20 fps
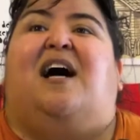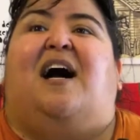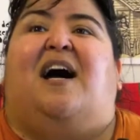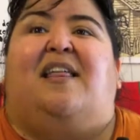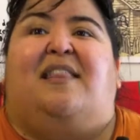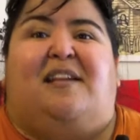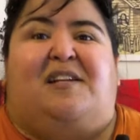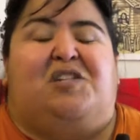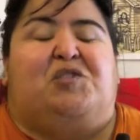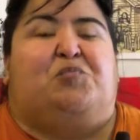
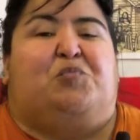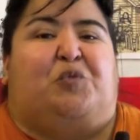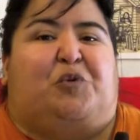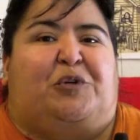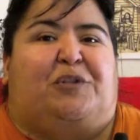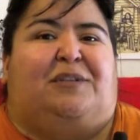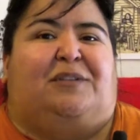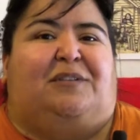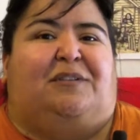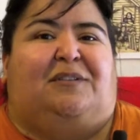I think it's
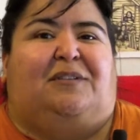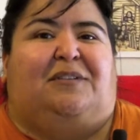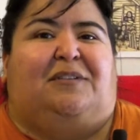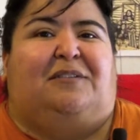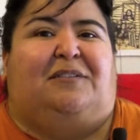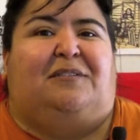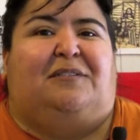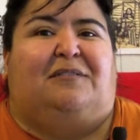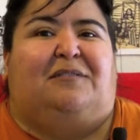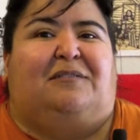important,
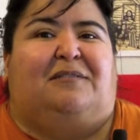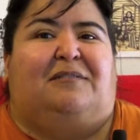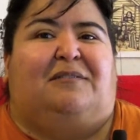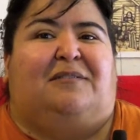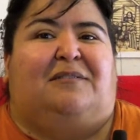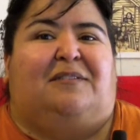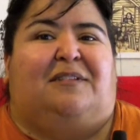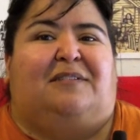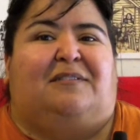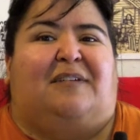
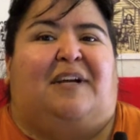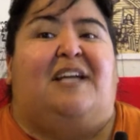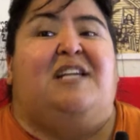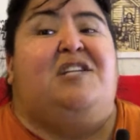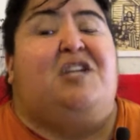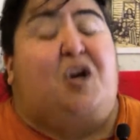I